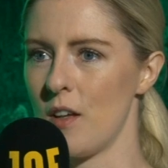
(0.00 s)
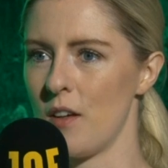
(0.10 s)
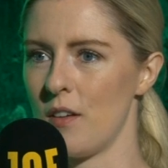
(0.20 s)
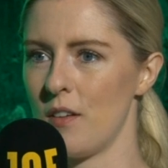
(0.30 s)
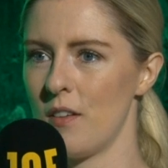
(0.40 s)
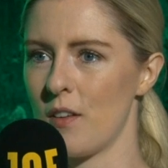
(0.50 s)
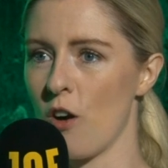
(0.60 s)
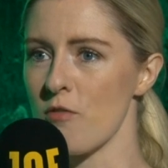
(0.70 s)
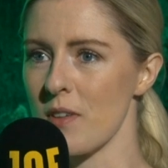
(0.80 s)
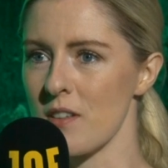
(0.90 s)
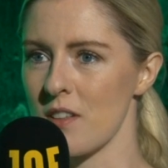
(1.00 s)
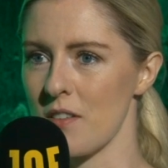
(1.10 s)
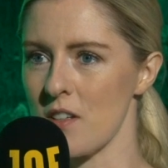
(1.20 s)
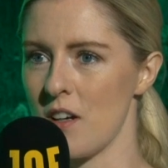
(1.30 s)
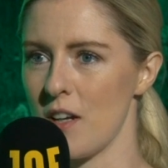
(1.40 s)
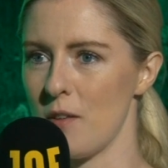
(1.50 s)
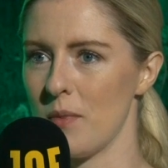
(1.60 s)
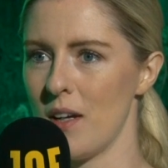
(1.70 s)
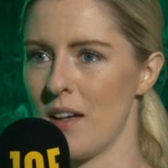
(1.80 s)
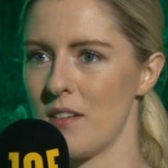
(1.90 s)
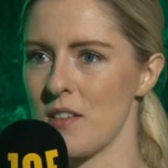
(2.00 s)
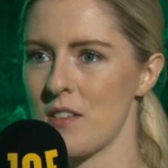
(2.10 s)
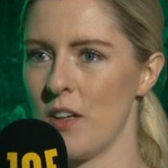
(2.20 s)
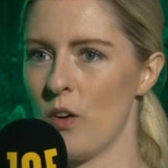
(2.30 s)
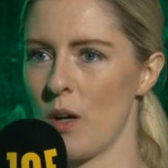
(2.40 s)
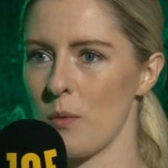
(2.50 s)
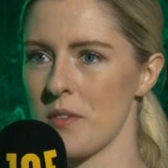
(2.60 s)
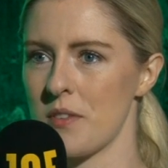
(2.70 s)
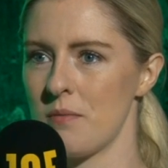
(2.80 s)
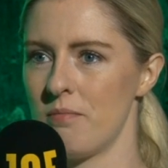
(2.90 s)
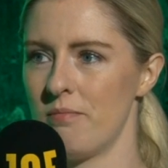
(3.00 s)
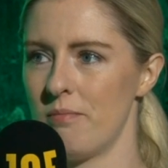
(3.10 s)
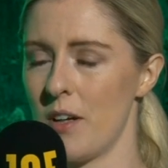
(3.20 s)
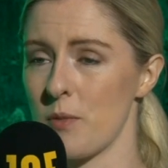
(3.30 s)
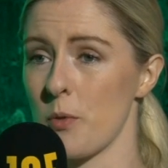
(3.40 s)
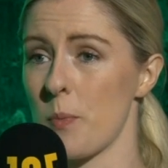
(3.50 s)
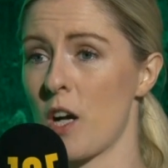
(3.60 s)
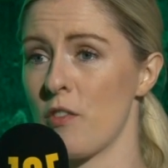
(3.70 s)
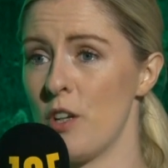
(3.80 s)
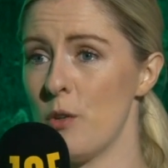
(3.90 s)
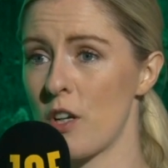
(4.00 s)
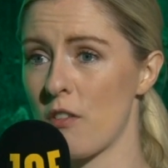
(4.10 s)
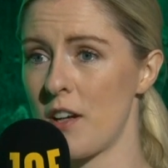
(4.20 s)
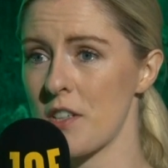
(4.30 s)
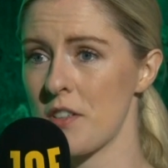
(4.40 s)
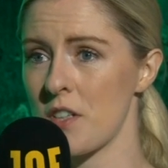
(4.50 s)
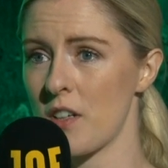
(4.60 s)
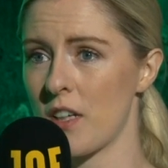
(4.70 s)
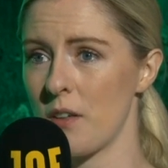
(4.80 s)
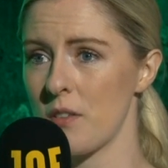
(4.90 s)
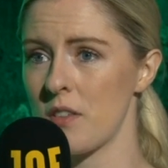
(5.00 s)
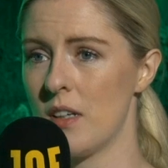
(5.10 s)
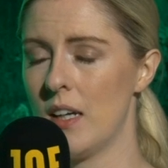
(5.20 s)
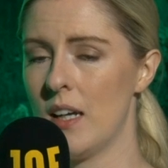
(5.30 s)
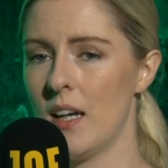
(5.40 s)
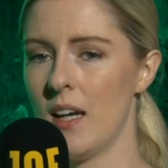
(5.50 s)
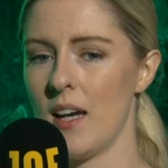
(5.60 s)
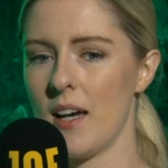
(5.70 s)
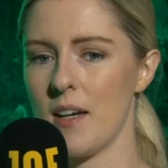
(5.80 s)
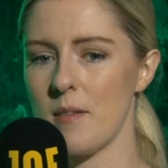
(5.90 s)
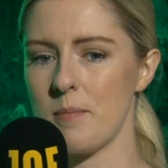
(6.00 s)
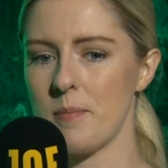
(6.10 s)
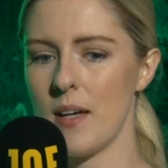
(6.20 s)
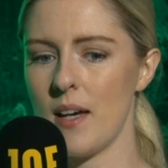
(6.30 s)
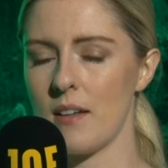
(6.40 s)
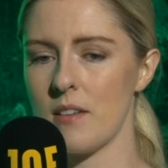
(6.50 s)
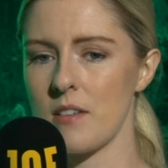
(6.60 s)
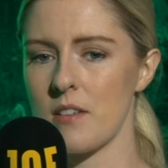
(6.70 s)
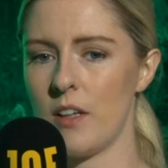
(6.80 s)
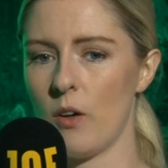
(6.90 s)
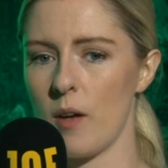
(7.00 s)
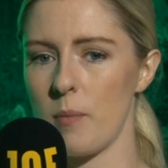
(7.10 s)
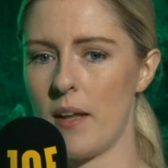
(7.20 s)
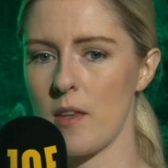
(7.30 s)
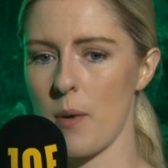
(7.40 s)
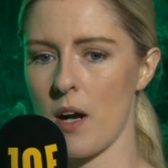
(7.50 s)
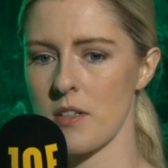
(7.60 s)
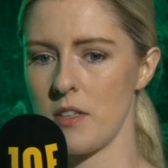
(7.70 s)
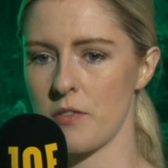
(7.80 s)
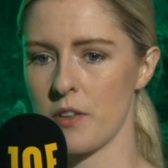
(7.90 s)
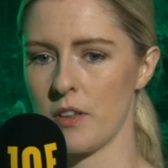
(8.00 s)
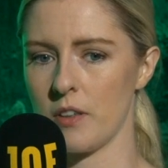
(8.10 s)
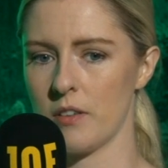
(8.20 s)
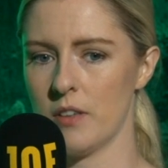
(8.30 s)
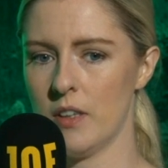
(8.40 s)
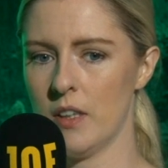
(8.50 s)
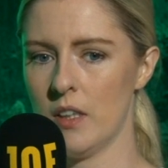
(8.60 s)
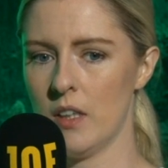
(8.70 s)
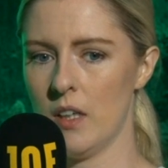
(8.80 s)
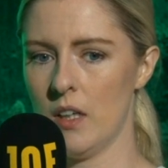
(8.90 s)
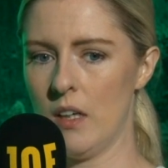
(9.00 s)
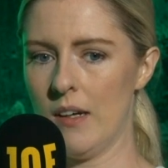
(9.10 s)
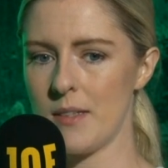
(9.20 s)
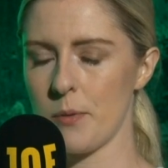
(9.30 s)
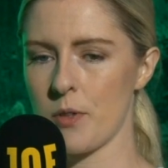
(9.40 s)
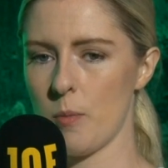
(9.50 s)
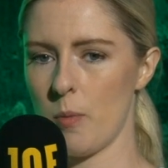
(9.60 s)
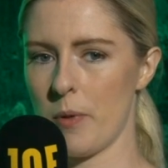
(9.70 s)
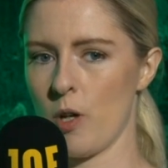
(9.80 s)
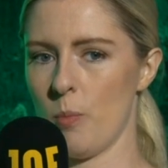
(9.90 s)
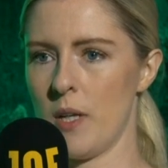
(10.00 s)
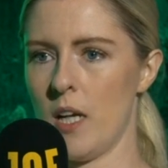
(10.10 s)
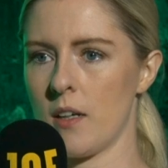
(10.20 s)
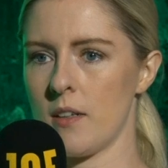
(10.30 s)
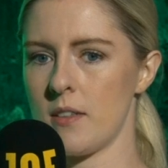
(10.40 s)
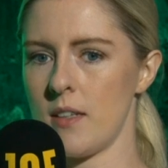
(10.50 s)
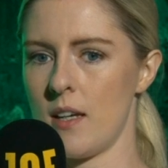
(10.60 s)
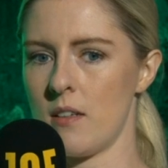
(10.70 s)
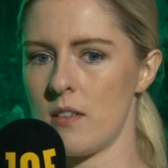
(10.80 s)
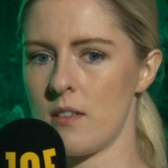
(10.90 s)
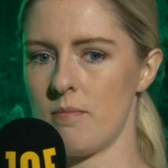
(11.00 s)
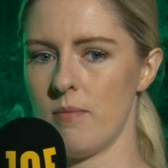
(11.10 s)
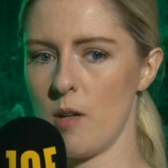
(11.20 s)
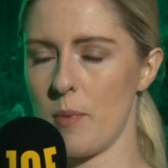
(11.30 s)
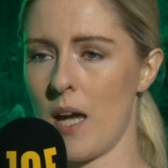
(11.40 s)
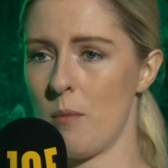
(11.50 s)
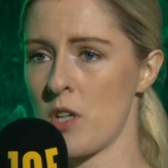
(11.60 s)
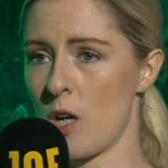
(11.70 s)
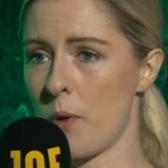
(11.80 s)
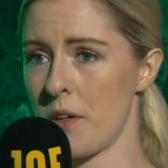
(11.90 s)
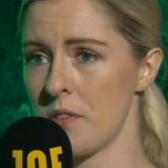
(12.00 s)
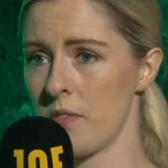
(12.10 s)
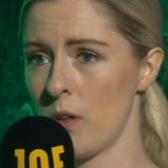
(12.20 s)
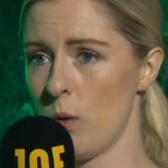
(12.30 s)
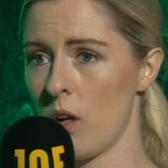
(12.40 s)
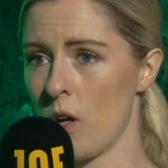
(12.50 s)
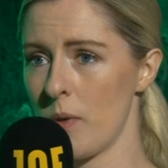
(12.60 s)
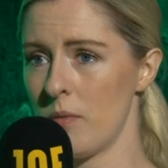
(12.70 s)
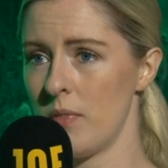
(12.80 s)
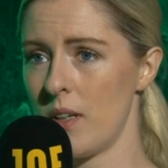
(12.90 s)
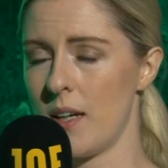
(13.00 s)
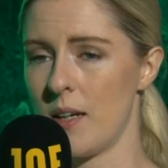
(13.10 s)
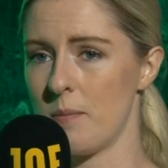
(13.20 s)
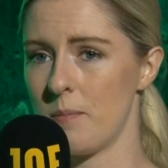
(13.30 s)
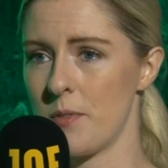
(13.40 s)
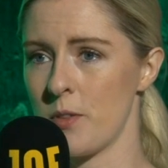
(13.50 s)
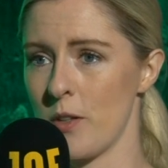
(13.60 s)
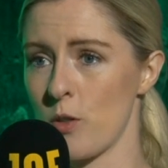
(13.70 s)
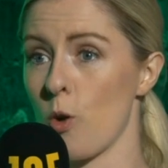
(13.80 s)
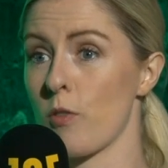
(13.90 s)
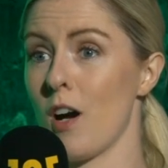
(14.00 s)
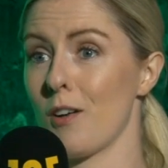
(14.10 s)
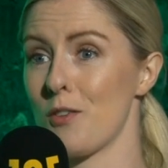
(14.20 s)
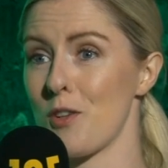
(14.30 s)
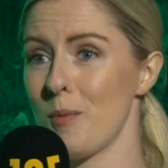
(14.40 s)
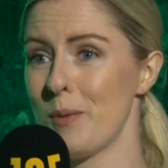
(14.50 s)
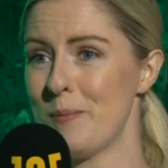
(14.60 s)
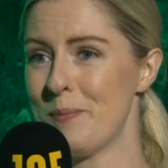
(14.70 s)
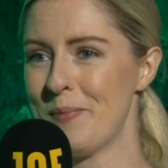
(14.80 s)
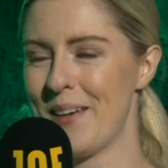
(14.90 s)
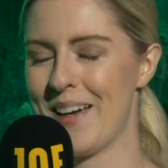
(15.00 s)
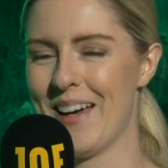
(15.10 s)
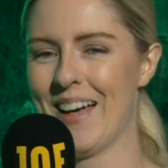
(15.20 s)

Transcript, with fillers: the the government at the time, yeah. and you know I was I suppose part of a new generation starting out. Mm. Um, and you know I'd been in the party for I suppose coming up in a couple of years, and I became chairperson of the local mm. cumann. Um, so I took over Connor's job, right.